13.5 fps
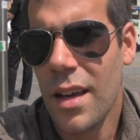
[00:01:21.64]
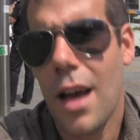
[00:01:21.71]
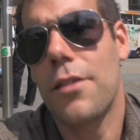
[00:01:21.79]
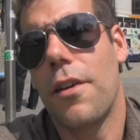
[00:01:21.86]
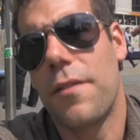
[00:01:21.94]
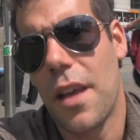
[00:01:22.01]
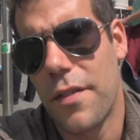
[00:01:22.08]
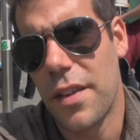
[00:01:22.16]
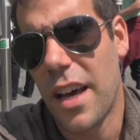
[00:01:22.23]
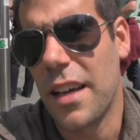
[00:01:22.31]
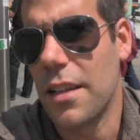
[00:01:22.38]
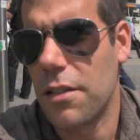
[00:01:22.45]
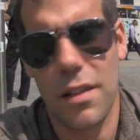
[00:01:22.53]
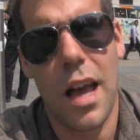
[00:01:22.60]
As if David
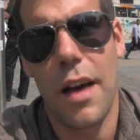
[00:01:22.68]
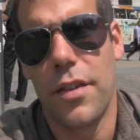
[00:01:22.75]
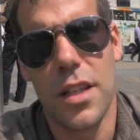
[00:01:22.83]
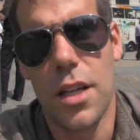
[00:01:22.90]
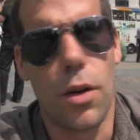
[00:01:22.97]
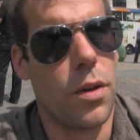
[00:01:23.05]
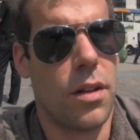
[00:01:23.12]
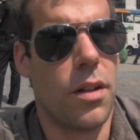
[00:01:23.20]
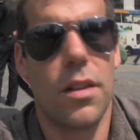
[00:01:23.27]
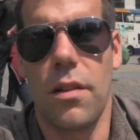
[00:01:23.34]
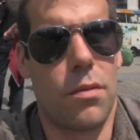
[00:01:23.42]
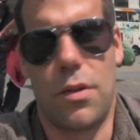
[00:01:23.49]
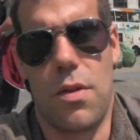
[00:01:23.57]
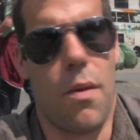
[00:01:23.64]
Icke doesn't have an ego, you know,
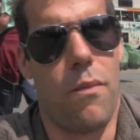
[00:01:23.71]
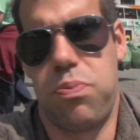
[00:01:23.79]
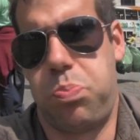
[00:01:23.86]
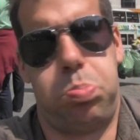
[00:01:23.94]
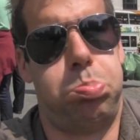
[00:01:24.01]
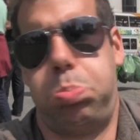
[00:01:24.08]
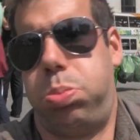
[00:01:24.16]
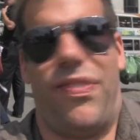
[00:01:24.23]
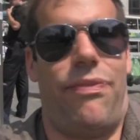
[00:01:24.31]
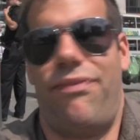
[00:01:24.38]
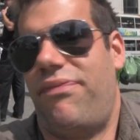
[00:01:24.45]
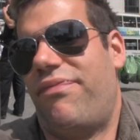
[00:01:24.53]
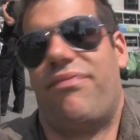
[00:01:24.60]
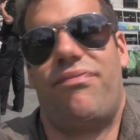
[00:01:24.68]

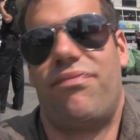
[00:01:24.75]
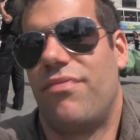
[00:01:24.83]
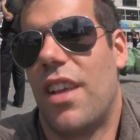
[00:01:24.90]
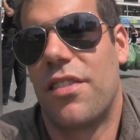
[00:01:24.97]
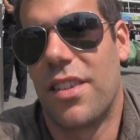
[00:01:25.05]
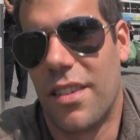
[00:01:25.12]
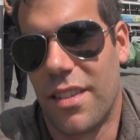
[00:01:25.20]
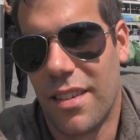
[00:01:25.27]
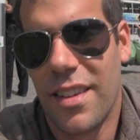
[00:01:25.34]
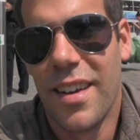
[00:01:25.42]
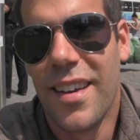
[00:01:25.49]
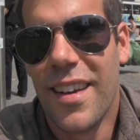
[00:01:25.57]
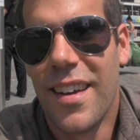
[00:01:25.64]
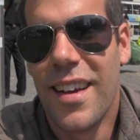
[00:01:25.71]
doesn't
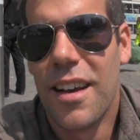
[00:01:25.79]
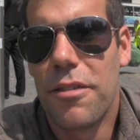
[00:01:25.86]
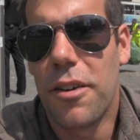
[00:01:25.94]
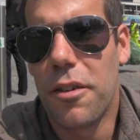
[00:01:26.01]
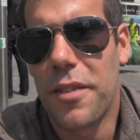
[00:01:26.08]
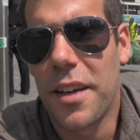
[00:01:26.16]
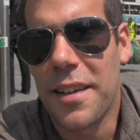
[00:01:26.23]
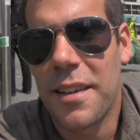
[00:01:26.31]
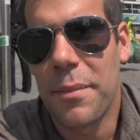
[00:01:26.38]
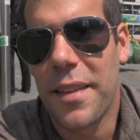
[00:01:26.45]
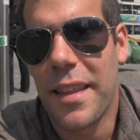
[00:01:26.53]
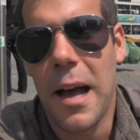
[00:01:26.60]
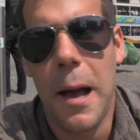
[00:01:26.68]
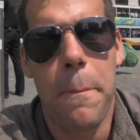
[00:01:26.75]
fall victim
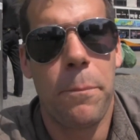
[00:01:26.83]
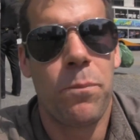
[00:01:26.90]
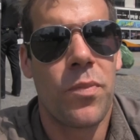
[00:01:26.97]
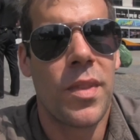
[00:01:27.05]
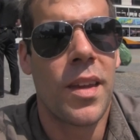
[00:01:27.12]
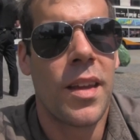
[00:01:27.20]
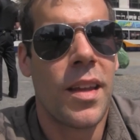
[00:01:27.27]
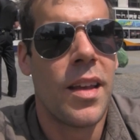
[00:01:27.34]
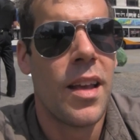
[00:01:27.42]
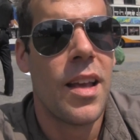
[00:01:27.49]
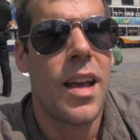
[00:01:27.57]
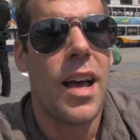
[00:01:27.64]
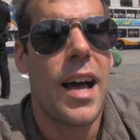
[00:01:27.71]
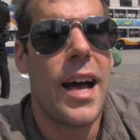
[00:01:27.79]
to that.
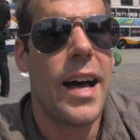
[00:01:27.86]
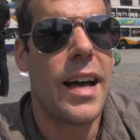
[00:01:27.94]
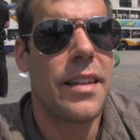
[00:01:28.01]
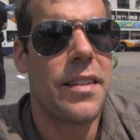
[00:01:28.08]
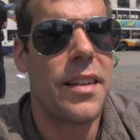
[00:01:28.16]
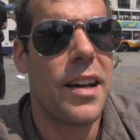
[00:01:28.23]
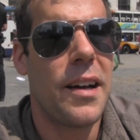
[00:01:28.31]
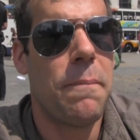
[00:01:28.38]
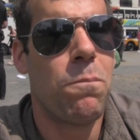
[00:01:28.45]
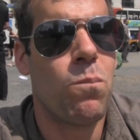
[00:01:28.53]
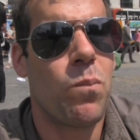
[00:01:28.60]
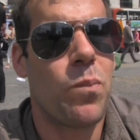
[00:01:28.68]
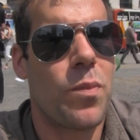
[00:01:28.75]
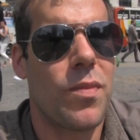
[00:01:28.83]
And,
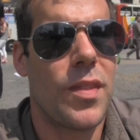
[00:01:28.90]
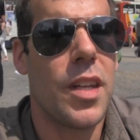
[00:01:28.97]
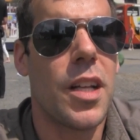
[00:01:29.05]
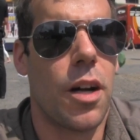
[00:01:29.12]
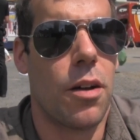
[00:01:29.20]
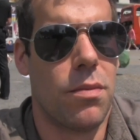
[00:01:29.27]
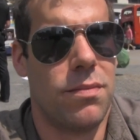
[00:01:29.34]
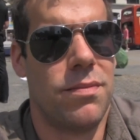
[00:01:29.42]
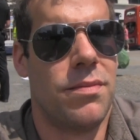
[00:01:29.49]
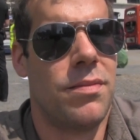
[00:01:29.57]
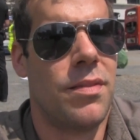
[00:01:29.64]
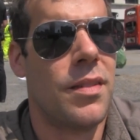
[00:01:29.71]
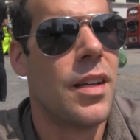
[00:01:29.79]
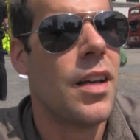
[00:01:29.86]
you know,
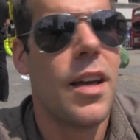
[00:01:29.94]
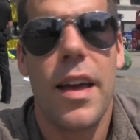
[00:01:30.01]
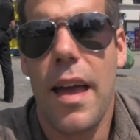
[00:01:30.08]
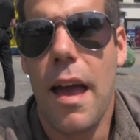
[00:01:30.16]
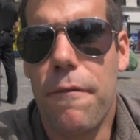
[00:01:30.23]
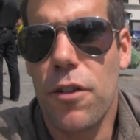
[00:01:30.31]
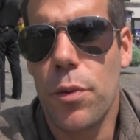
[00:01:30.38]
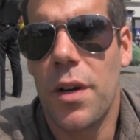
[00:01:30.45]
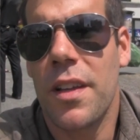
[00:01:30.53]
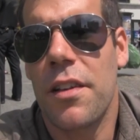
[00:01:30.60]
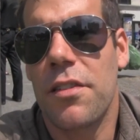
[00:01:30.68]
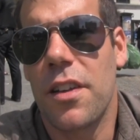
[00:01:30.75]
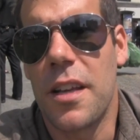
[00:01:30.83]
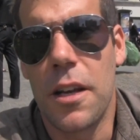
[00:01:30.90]
everyone
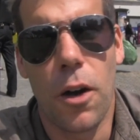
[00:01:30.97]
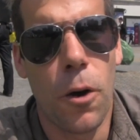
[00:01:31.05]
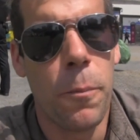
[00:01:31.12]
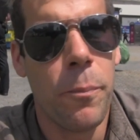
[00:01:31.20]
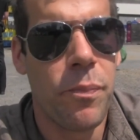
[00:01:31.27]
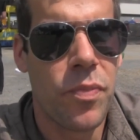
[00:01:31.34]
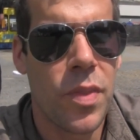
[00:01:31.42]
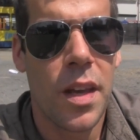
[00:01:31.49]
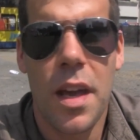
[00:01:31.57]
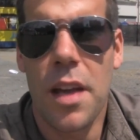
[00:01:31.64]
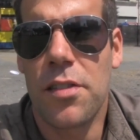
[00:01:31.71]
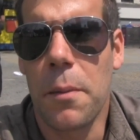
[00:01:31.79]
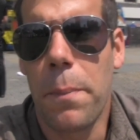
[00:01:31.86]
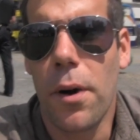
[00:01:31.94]
has an ego.
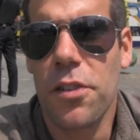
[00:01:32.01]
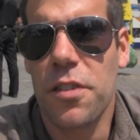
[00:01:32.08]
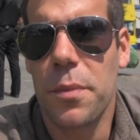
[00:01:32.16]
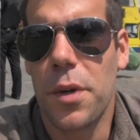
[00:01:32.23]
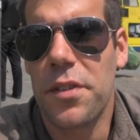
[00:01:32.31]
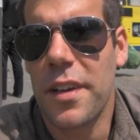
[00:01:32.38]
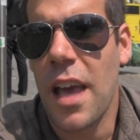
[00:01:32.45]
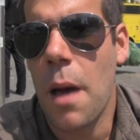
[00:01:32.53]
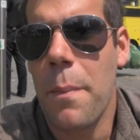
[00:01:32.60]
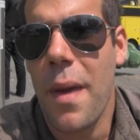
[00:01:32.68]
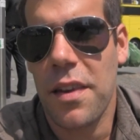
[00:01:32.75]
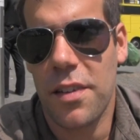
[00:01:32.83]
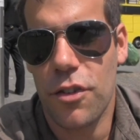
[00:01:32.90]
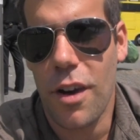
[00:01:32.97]
It's impossible to get a
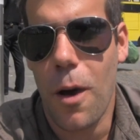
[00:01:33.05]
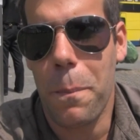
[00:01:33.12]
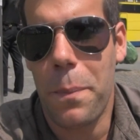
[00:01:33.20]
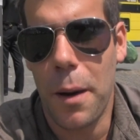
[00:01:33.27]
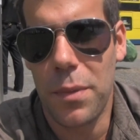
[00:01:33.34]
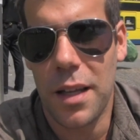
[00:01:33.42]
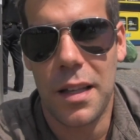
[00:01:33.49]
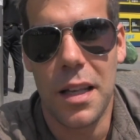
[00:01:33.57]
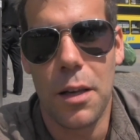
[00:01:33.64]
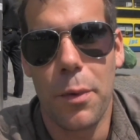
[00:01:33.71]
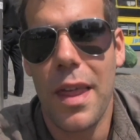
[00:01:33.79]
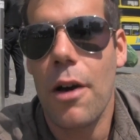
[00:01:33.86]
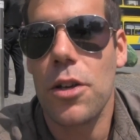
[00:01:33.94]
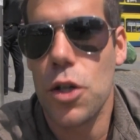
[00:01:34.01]
message out publicly
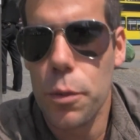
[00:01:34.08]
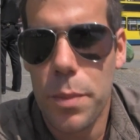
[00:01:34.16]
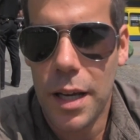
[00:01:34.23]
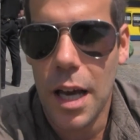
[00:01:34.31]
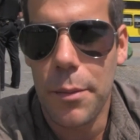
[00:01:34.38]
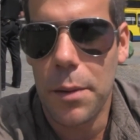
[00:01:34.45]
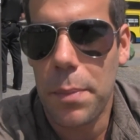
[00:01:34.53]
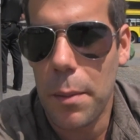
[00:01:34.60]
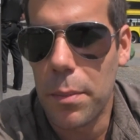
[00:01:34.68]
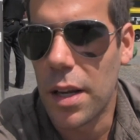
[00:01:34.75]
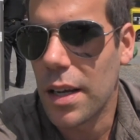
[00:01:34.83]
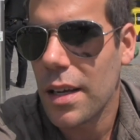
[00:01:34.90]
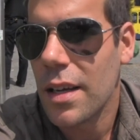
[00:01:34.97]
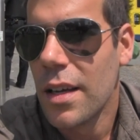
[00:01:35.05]
without you becoming
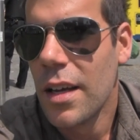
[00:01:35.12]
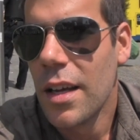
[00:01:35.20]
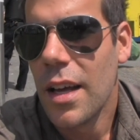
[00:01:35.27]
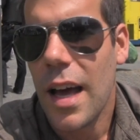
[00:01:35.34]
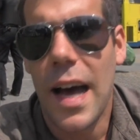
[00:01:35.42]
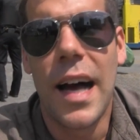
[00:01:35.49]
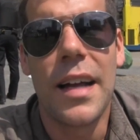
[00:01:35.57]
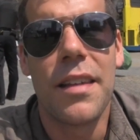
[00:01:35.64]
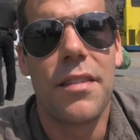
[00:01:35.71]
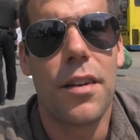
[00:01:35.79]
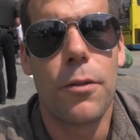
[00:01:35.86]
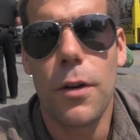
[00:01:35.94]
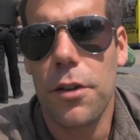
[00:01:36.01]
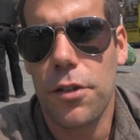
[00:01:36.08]
public. And
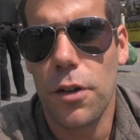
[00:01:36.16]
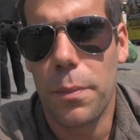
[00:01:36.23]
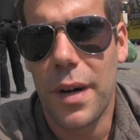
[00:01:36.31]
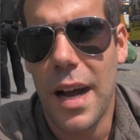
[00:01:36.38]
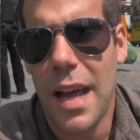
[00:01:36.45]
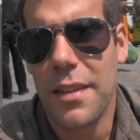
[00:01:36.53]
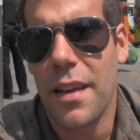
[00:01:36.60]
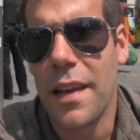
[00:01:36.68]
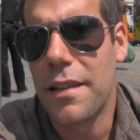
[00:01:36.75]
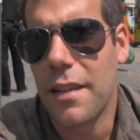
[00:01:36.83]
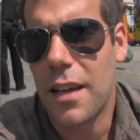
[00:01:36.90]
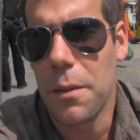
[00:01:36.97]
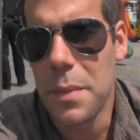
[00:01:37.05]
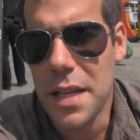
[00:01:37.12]
Russell Brand is
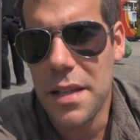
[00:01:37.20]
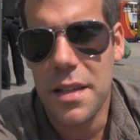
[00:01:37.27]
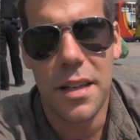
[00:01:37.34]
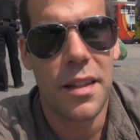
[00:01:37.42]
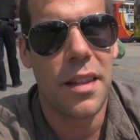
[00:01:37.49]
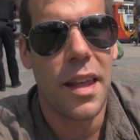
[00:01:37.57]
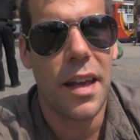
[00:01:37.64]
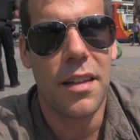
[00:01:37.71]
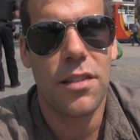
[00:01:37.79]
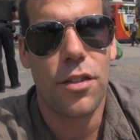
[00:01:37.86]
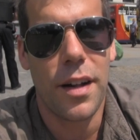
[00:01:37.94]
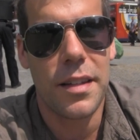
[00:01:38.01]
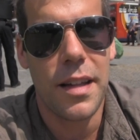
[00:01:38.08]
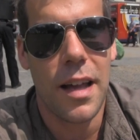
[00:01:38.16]
a comedian that is
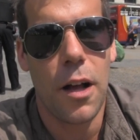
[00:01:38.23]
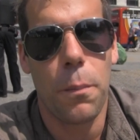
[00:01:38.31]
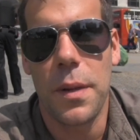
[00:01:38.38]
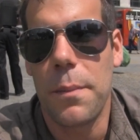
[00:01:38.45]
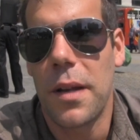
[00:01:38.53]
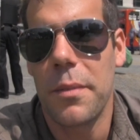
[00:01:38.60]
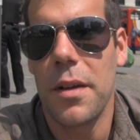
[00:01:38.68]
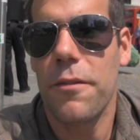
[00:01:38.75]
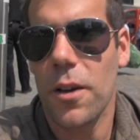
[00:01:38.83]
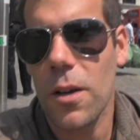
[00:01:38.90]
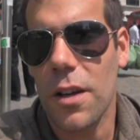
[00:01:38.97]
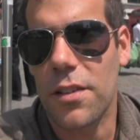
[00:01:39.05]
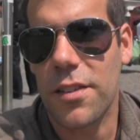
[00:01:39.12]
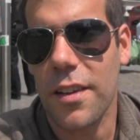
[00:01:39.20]
trying to help people. I mean, for
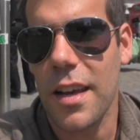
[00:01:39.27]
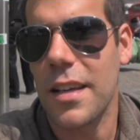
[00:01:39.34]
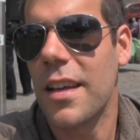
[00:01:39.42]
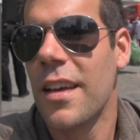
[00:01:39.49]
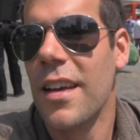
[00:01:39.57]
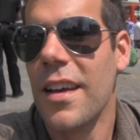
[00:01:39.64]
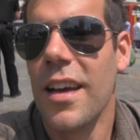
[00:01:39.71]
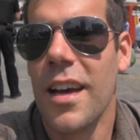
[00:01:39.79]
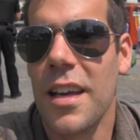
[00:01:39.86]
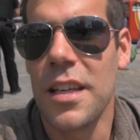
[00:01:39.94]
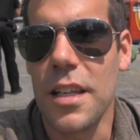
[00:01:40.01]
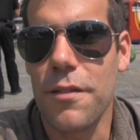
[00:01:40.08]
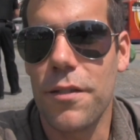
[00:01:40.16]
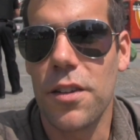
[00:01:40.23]
God's sake,
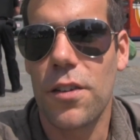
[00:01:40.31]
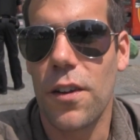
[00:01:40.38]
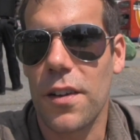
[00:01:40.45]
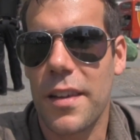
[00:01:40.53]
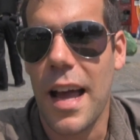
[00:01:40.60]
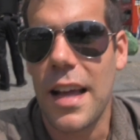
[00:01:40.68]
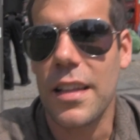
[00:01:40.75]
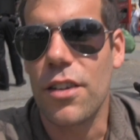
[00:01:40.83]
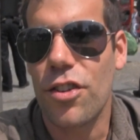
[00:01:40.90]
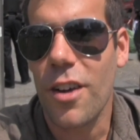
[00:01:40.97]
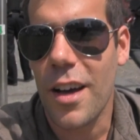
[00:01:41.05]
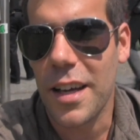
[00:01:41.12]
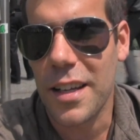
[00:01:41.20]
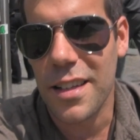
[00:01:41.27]
he even took Danny
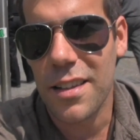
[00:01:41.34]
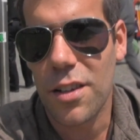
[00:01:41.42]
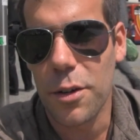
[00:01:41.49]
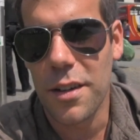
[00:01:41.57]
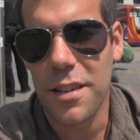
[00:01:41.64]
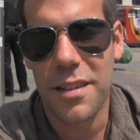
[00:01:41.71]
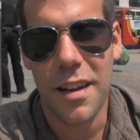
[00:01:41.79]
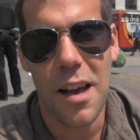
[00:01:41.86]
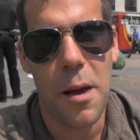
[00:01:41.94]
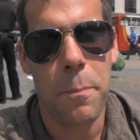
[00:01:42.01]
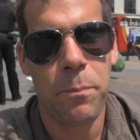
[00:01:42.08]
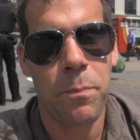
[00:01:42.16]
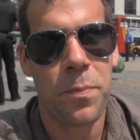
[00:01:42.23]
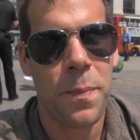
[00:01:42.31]
Shine into his
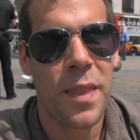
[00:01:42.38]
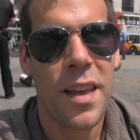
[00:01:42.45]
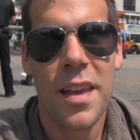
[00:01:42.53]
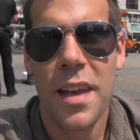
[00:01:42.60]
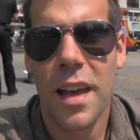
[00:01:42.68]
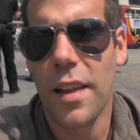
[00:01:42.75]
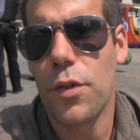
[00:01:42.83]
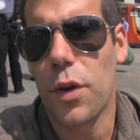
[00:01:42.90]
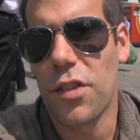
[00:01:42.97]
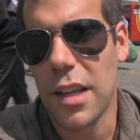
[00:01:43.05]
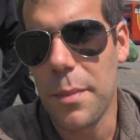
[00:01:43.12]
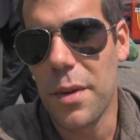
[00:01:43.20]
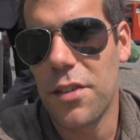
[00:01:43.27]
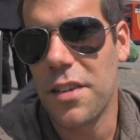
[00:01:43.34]

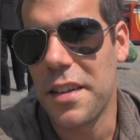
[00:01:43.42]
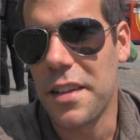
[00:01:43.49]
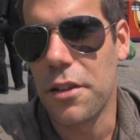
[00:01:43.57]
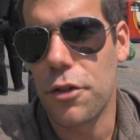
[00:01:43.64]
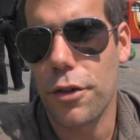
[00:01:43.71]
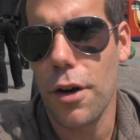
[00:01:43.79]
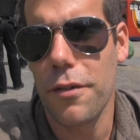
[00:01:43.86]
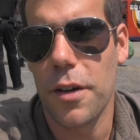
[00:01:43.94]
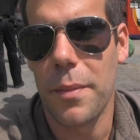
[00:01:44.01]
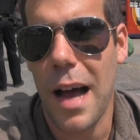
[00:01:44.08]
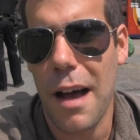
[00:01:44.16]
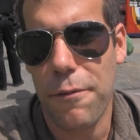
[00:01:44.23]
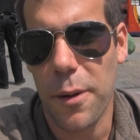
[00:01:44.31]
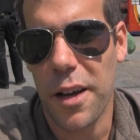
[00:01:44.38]
limousine and drove him
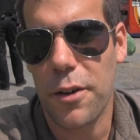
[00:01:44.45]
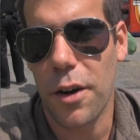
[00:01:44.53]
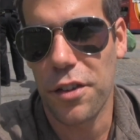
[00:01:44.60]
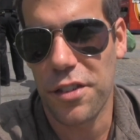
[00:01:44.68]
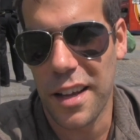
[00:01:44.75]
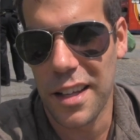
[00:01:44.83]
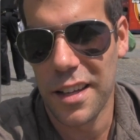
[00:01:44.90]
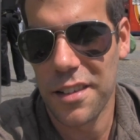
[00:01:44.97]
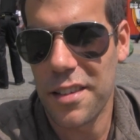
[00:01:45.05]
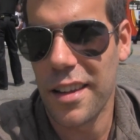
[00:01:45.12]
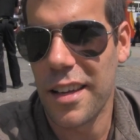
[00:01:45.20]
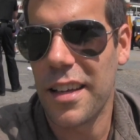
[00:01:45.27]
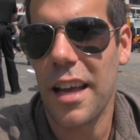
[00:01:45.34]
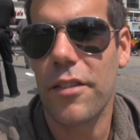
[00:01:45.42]
halfway across England
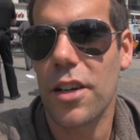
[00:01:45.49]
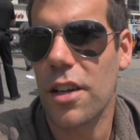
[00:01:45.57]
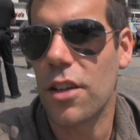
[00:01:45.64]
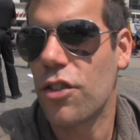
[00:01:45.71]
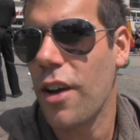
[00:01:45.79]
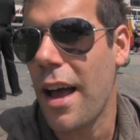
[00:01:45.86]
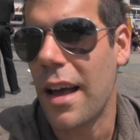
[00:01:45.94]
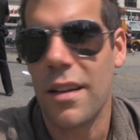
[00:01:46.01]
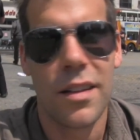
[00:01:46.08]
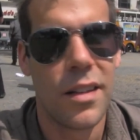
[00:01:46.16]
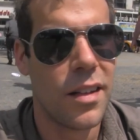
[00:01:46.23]
so they could have a good chat.